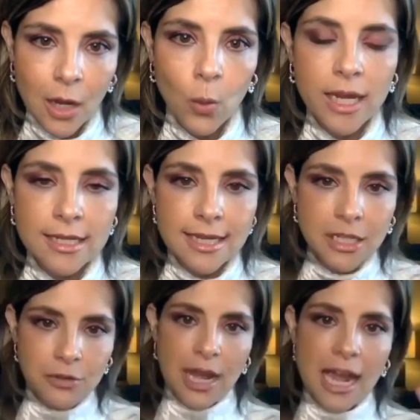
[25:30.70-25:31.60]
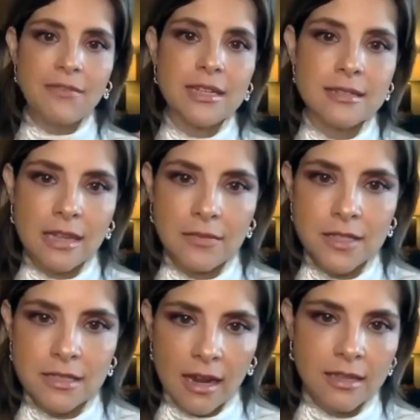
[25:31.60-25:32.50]
We continued having safe
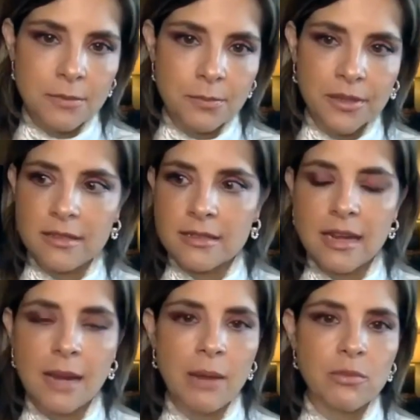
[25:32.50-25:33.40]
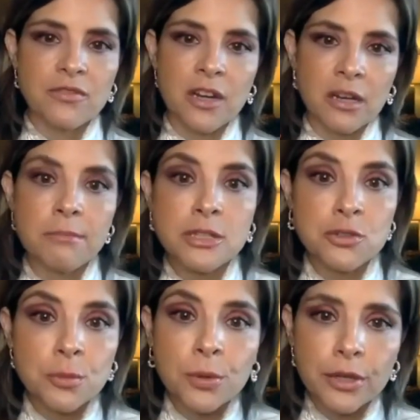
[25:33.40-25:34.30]
sex, but this time I was very
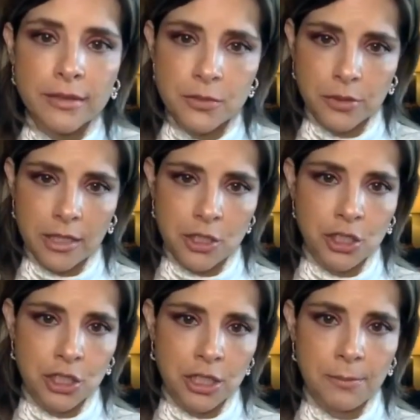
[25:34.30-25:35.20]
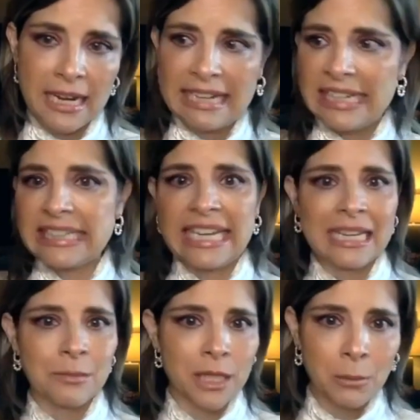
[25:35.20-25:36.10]
miserable in this relationship. I didn't
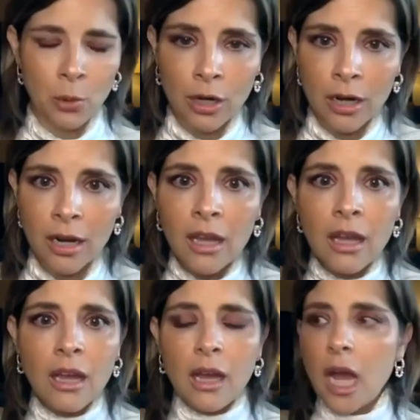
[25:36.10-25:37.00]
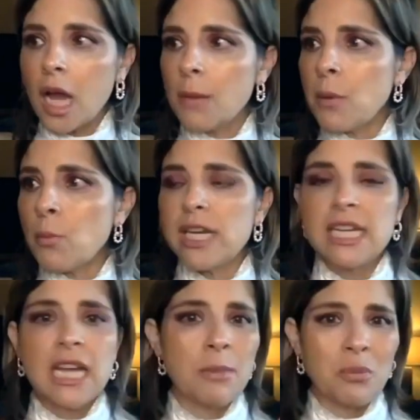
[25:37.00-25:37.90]
like him anymore. When
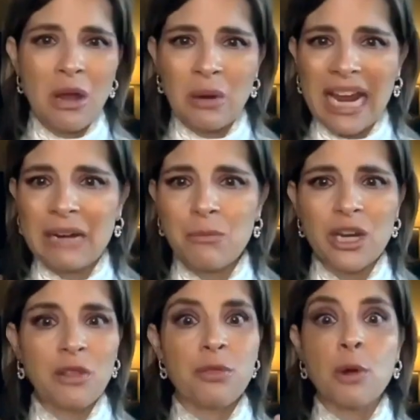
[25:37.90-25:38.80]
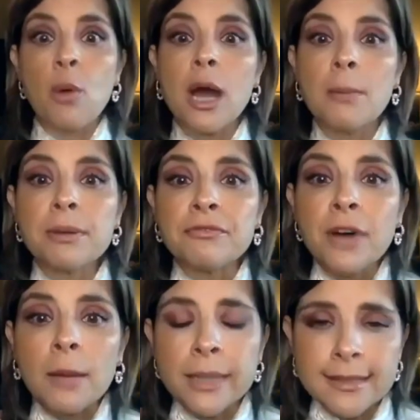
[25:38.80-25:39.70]
he'd come around, I wanted to throw up and
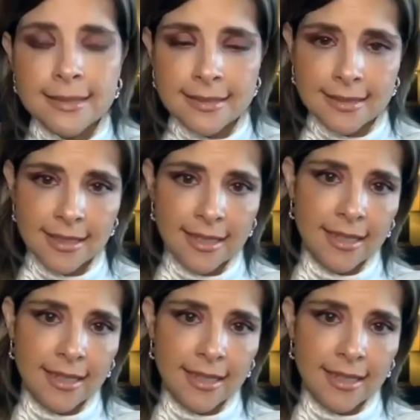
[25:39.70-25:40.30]
vomit.